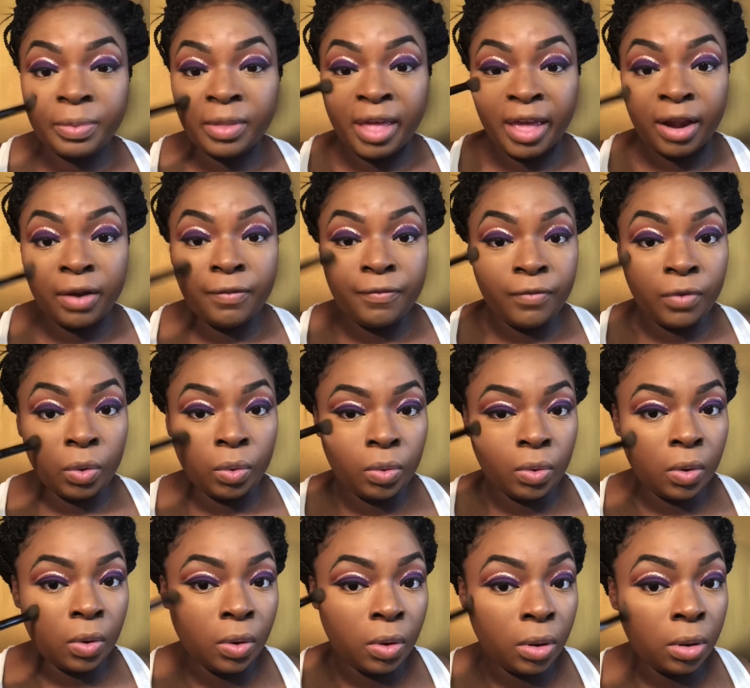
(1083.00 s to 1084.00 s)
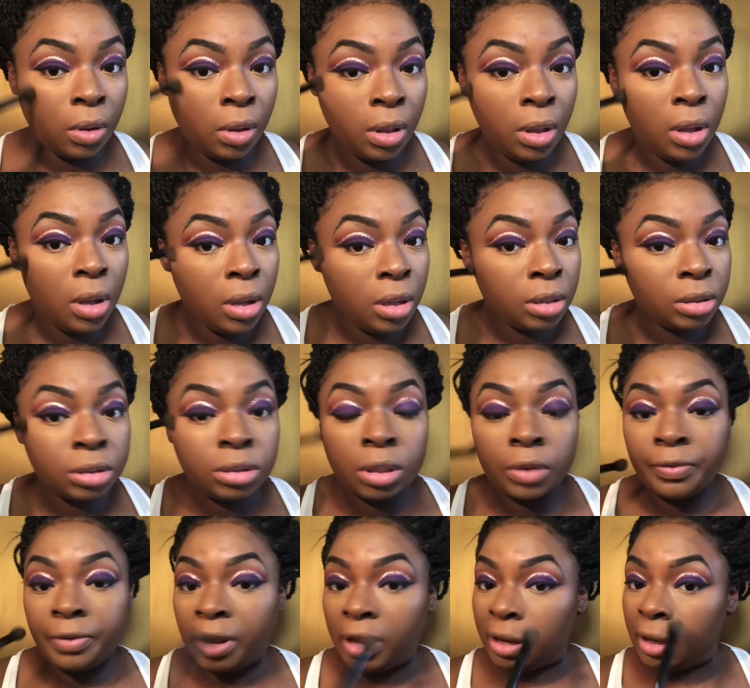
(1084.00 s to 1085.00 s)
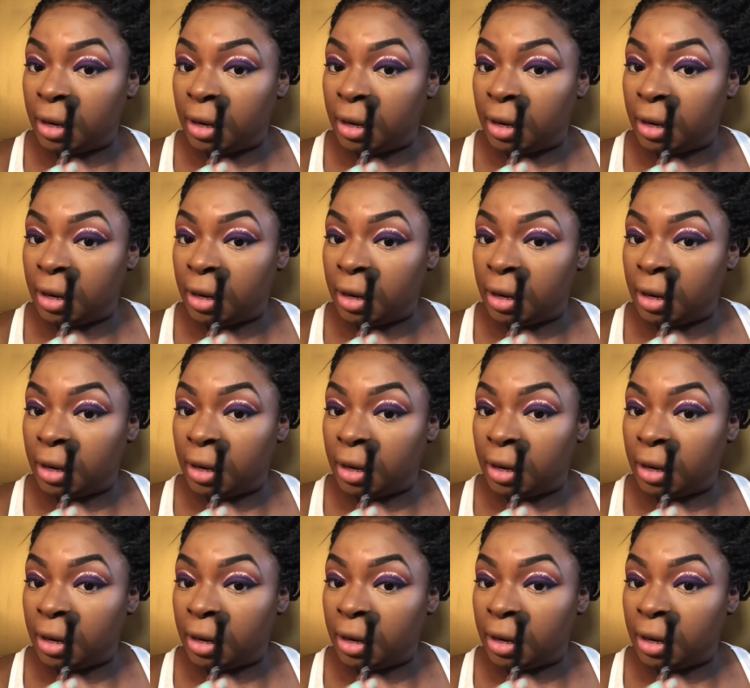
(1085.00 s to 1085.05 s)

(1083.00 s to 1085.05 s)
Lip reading: I had a phone call. So right